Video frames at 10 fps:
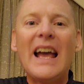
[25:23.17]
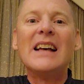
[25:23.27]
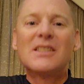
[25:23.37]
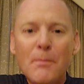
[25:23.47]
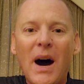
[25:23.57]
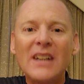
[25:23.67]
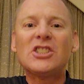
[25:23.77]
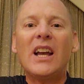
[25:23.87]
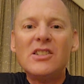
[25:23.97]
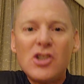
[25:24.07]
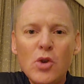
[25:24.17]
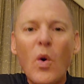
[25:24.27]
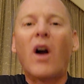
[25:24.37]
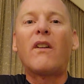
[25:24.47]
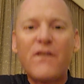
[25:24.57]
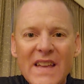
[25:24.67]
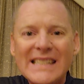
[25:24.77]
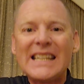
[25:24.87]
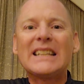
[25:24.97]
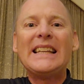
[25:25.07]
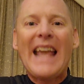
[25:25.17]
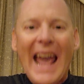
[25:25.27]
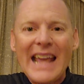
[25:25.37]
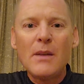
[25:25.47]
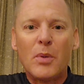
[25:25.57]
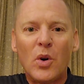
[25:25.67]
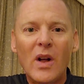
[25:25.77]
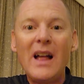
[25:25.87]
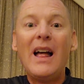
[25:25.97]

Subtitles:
as much as you are physically able.